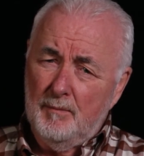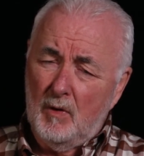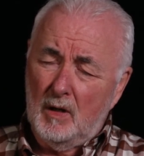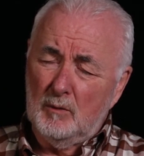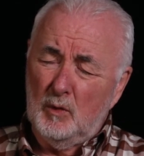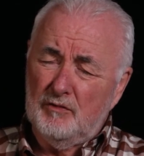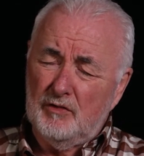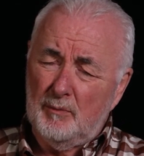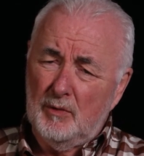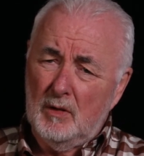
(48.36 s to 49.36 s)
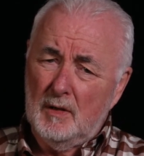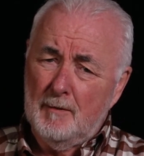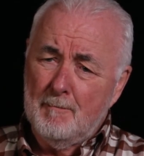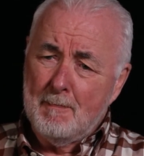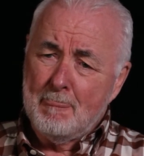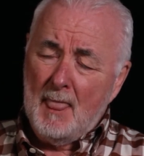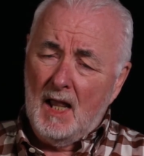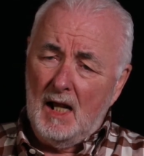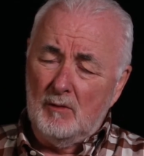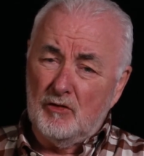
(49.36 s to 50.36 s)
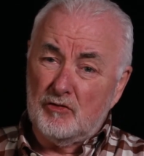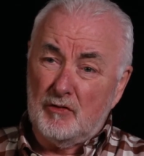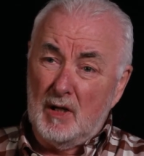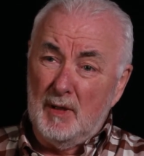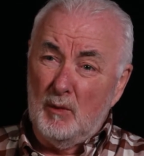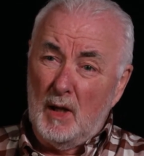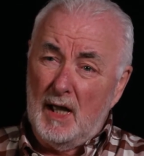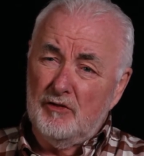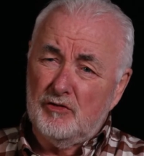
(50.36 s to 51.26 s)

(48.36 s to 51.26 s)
Hornwood shipyard, he was extremely wise.